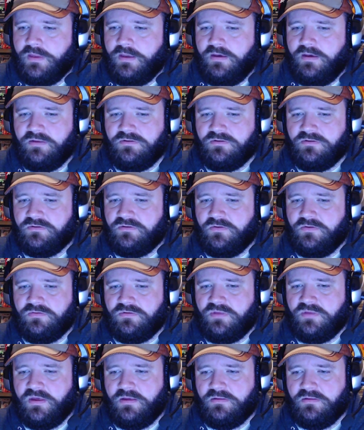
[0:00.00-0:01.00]
it's just those
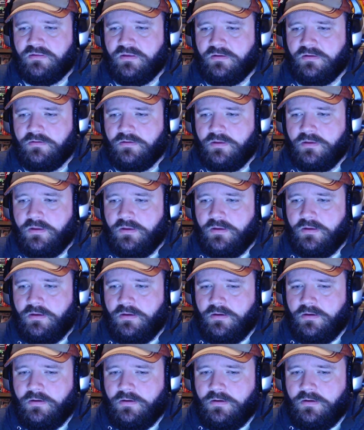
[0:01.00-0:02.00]
things that
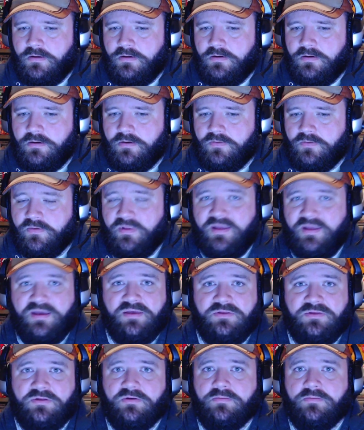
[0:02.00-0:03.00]
really
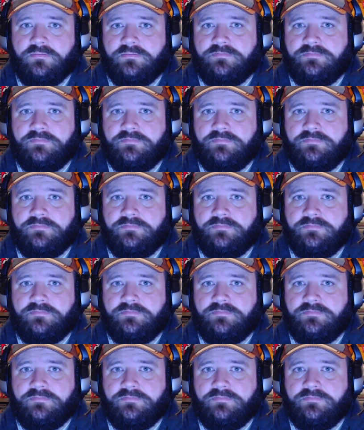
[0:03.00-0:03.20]
hit you.